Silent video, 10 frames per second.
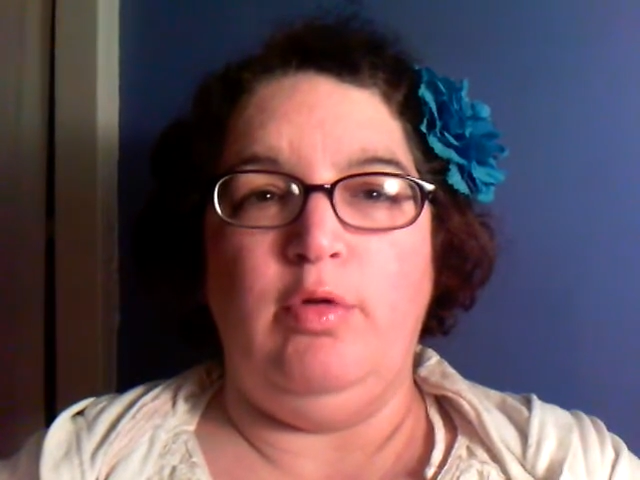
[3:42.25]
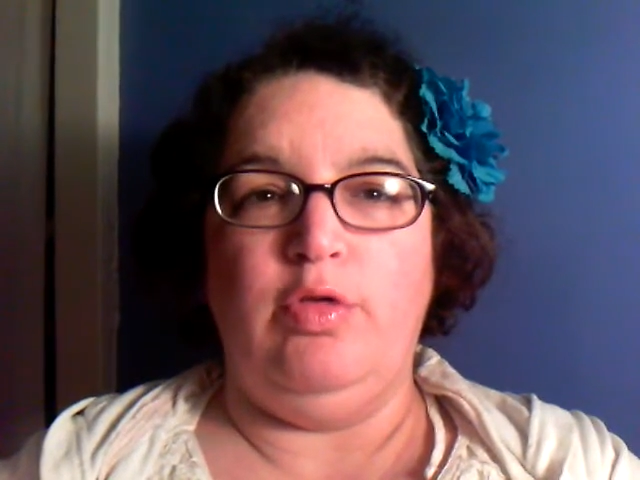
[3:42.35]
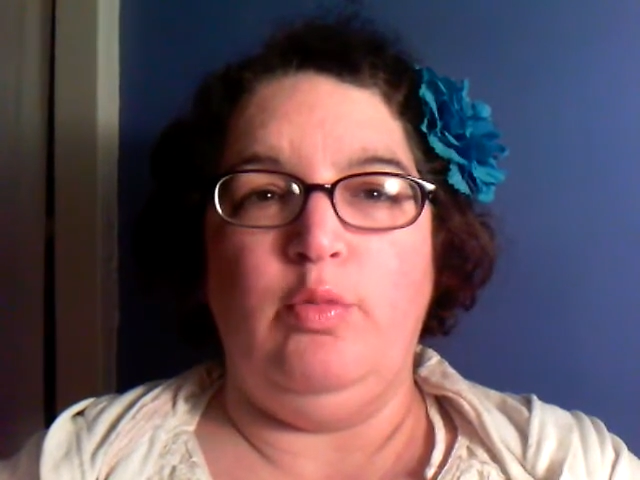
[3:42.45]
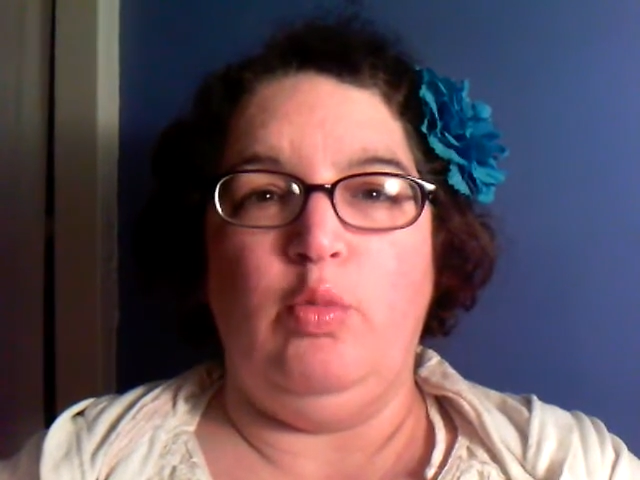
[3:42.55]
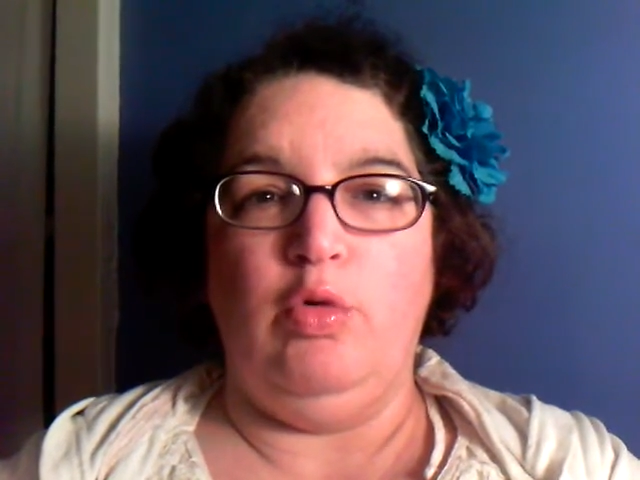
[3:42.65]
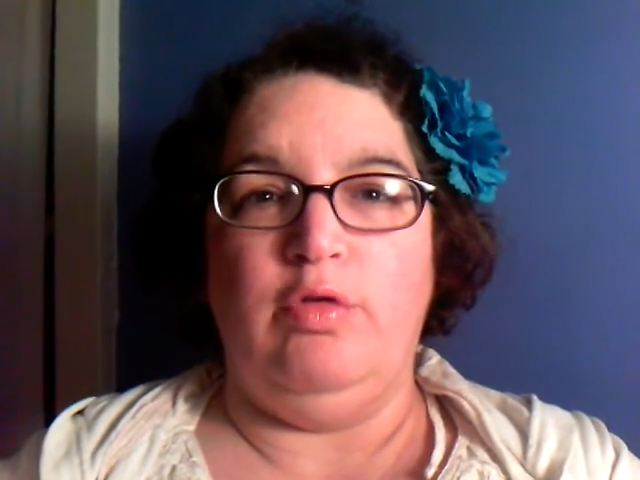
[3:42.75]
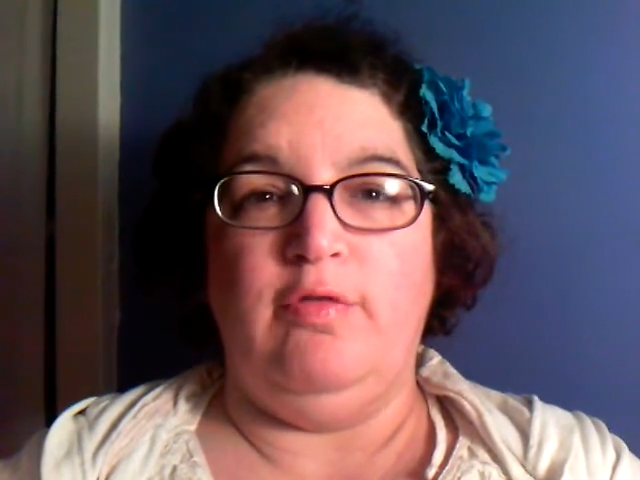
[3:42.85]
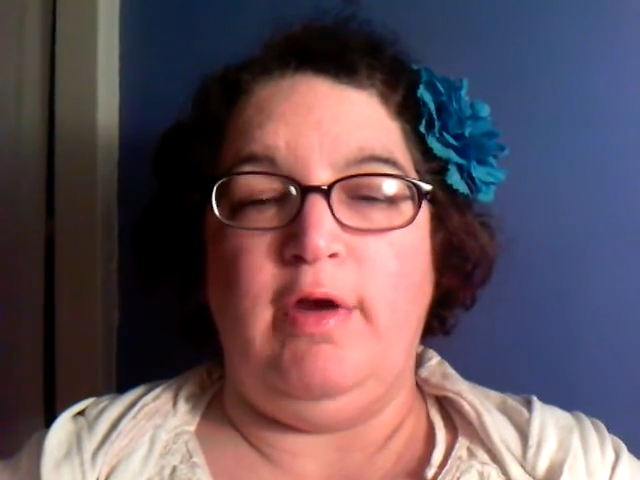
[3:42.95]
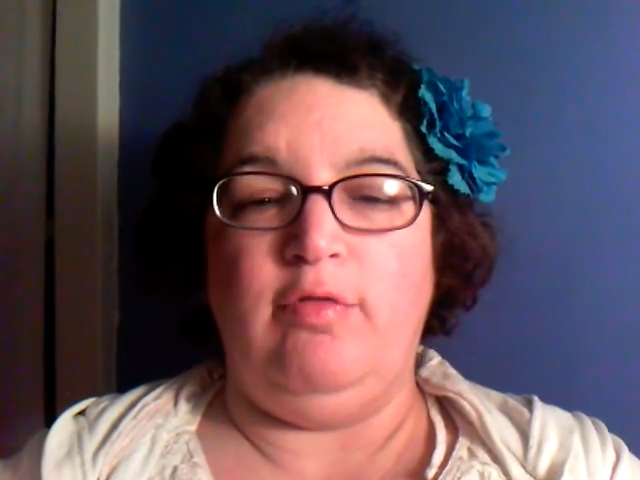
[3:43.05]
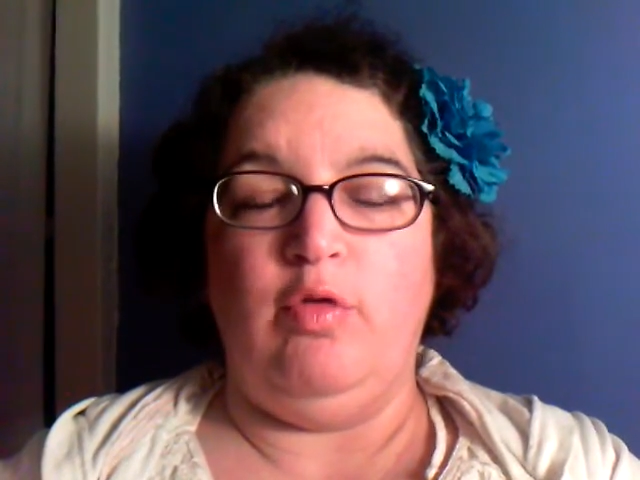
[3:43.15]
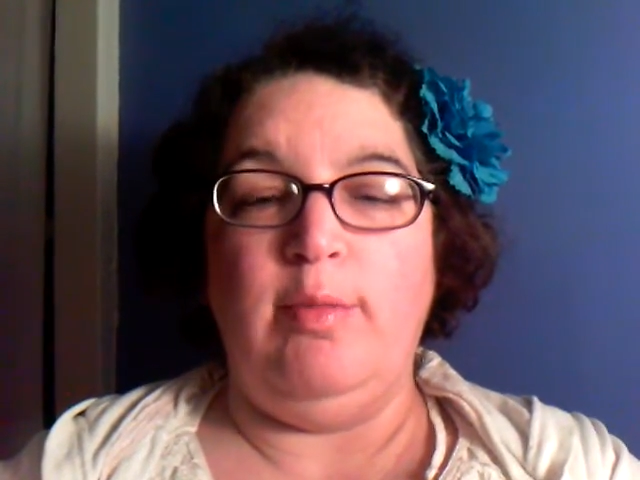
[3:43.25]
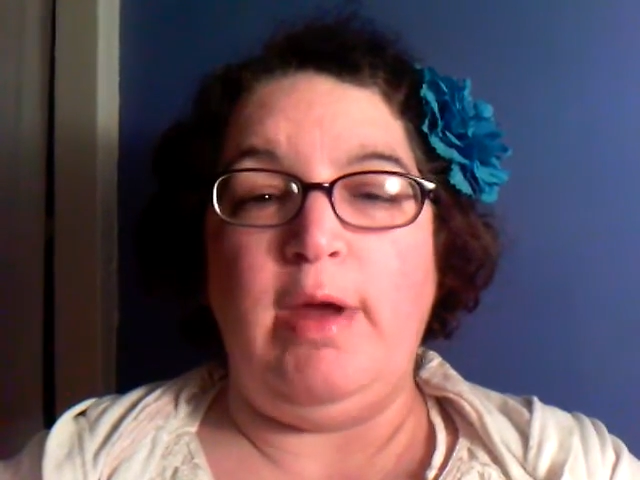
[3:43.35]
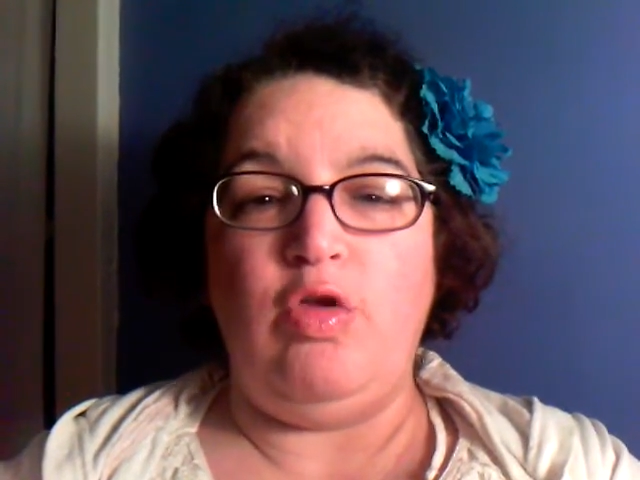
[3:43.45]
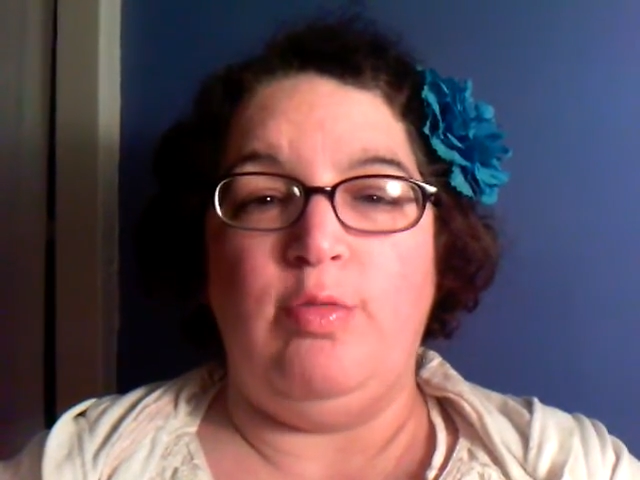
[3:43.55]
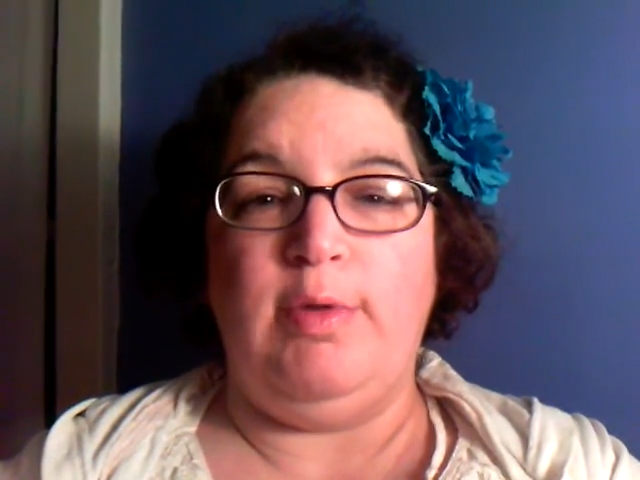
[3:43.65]
with words of
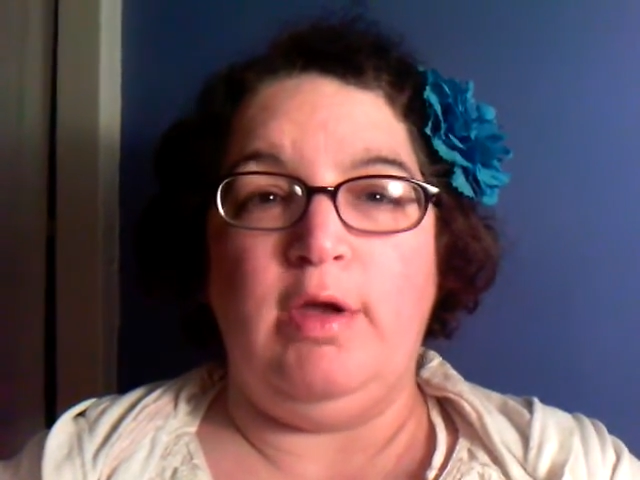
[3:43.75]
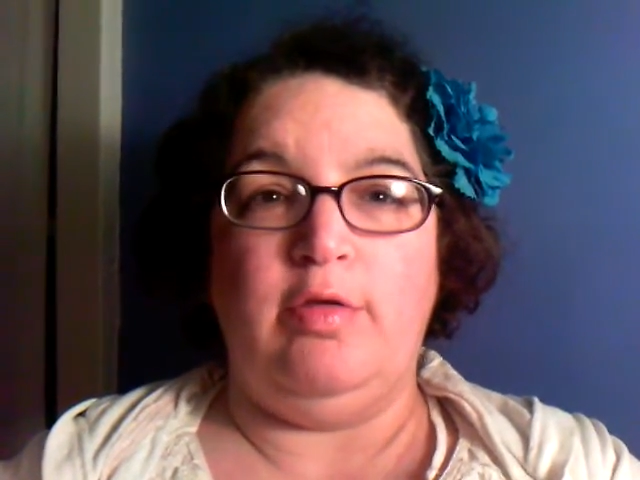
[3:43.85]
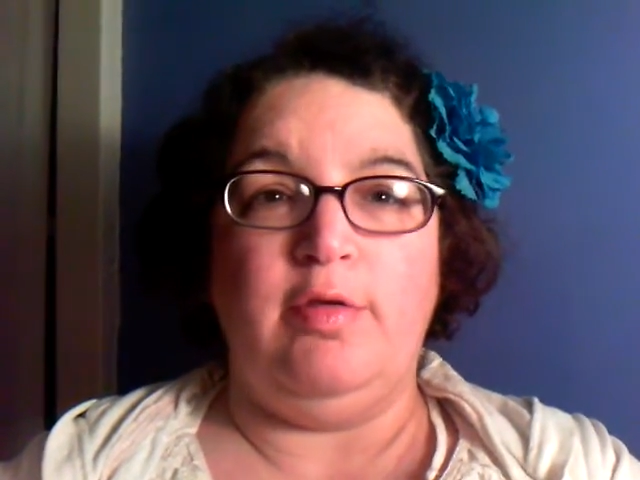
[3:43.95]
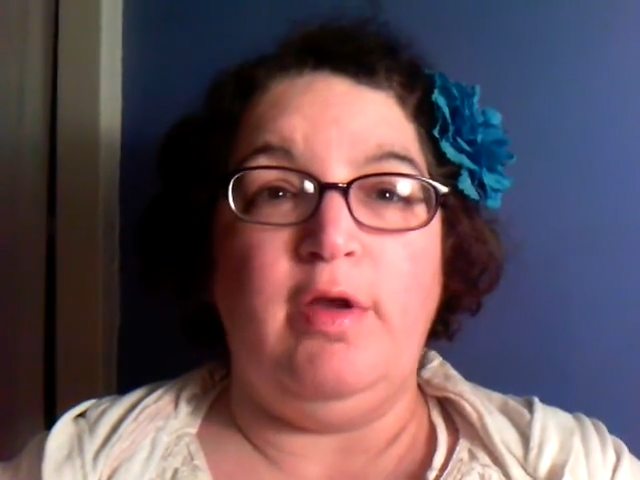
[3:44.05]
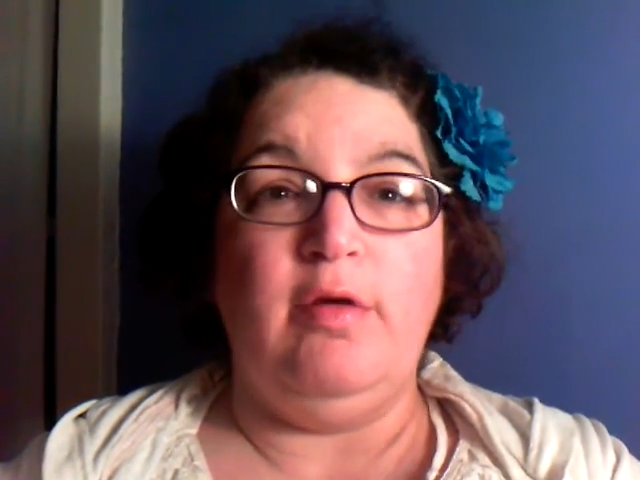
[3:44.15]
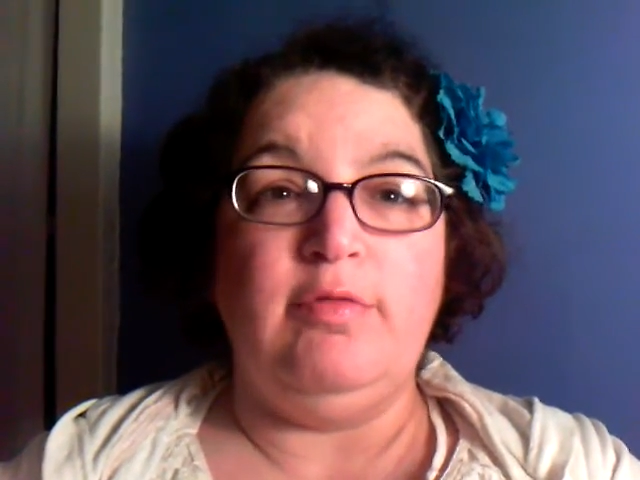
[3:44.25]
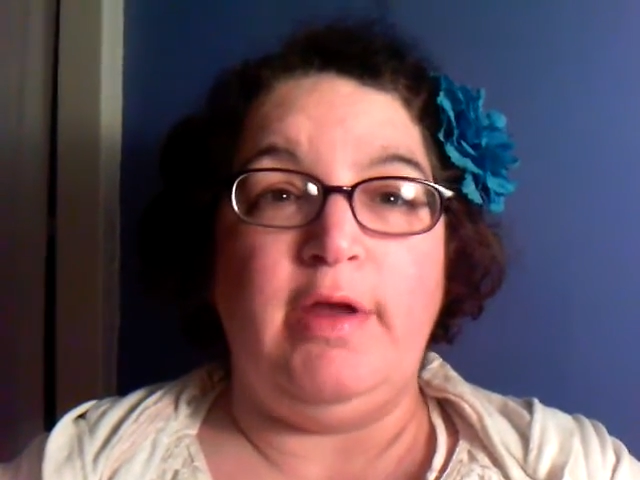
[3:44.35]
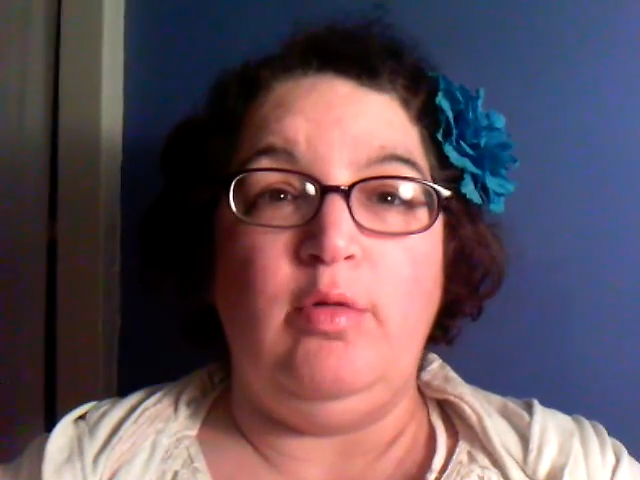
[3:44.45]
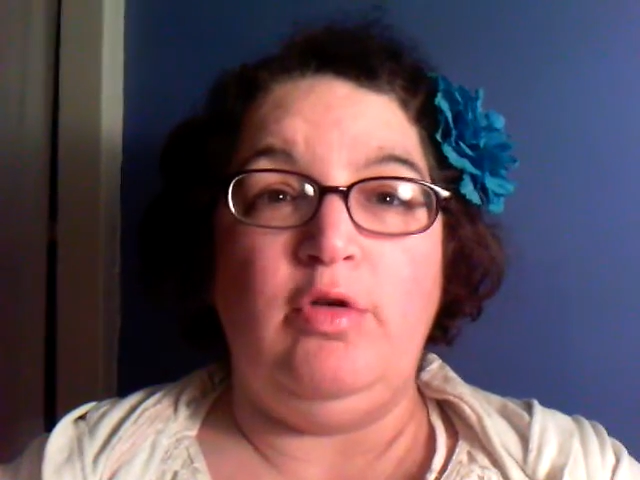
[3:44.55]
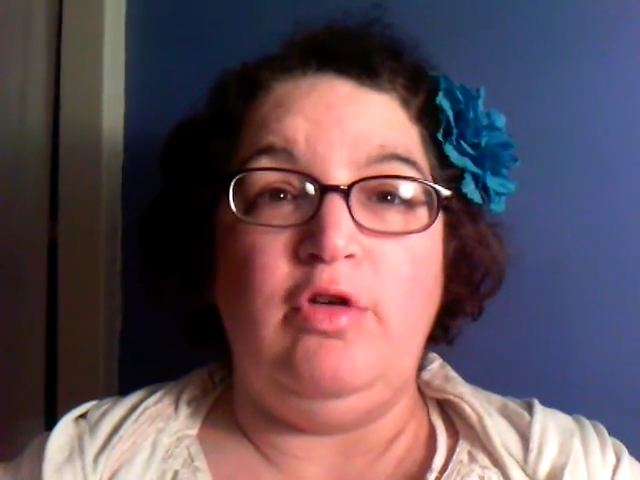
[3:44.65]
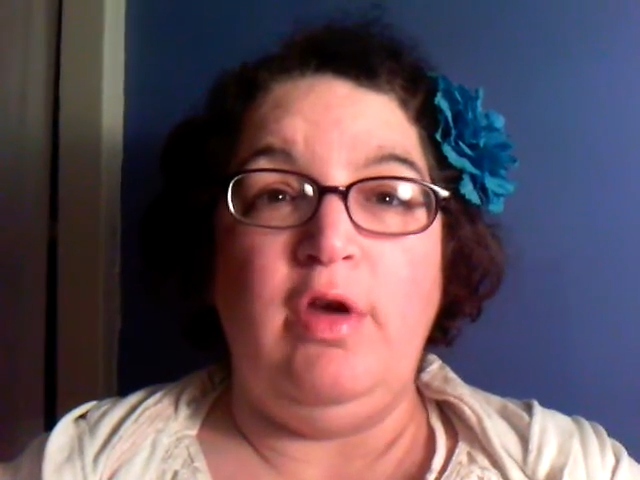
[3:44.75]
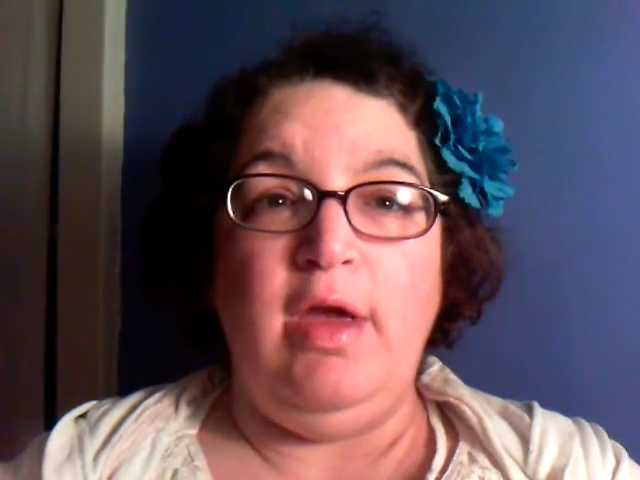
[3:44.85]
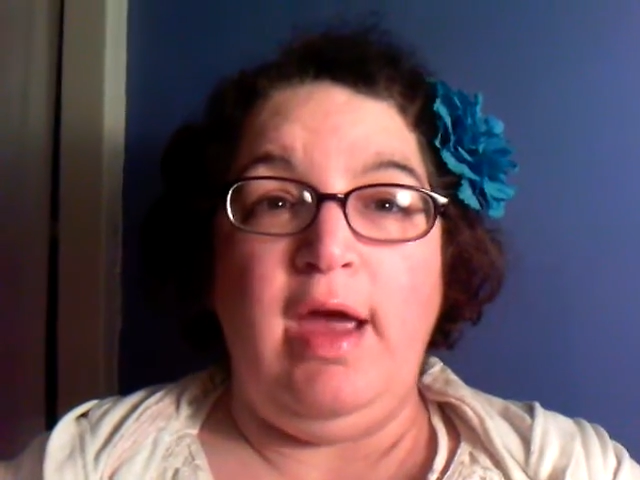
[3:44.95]
affirmation being his love language,